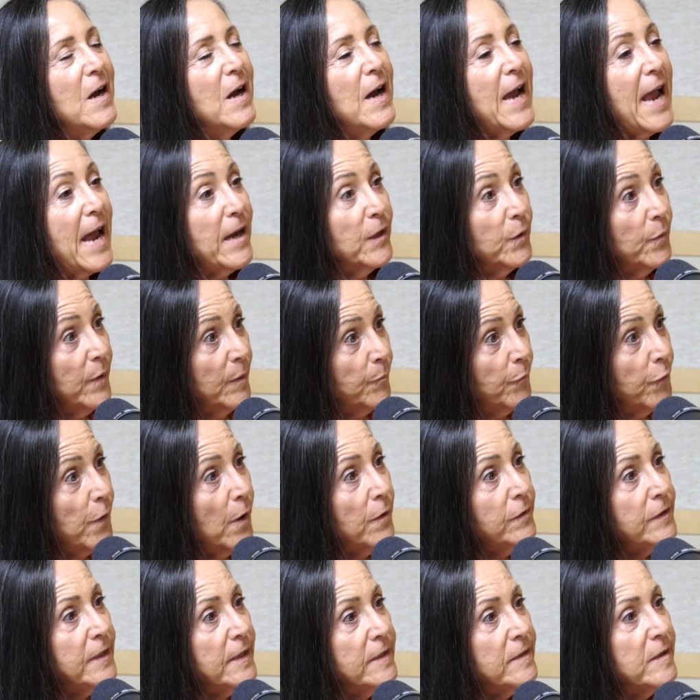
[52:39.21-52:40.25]
Adequate
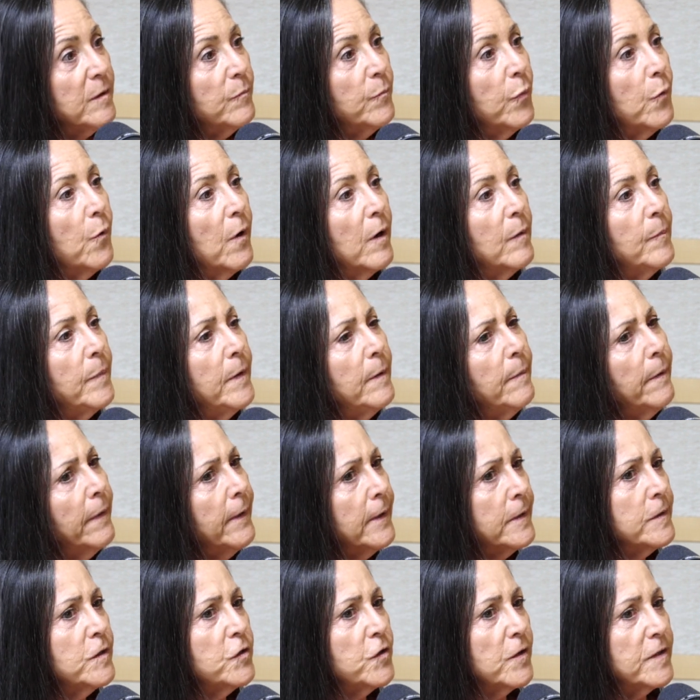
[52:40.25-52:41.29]
protein is important. People
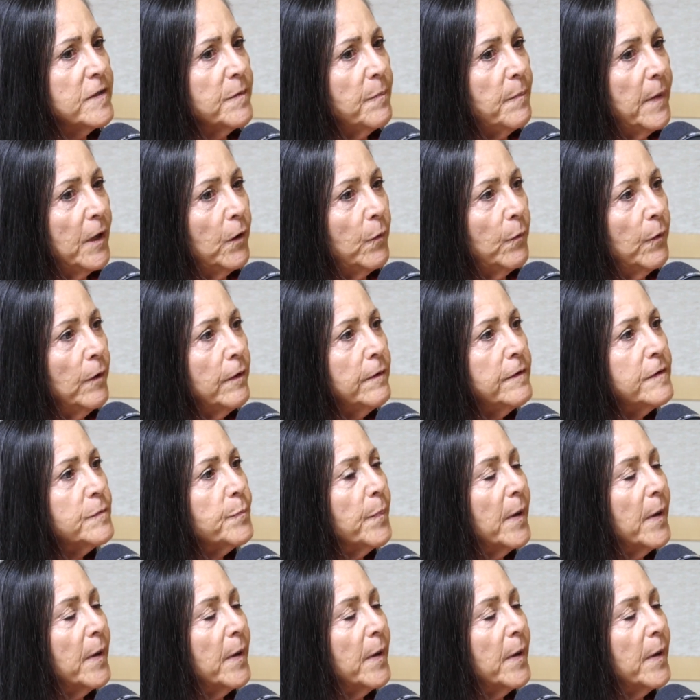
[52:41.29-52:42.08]
think it's just minerals,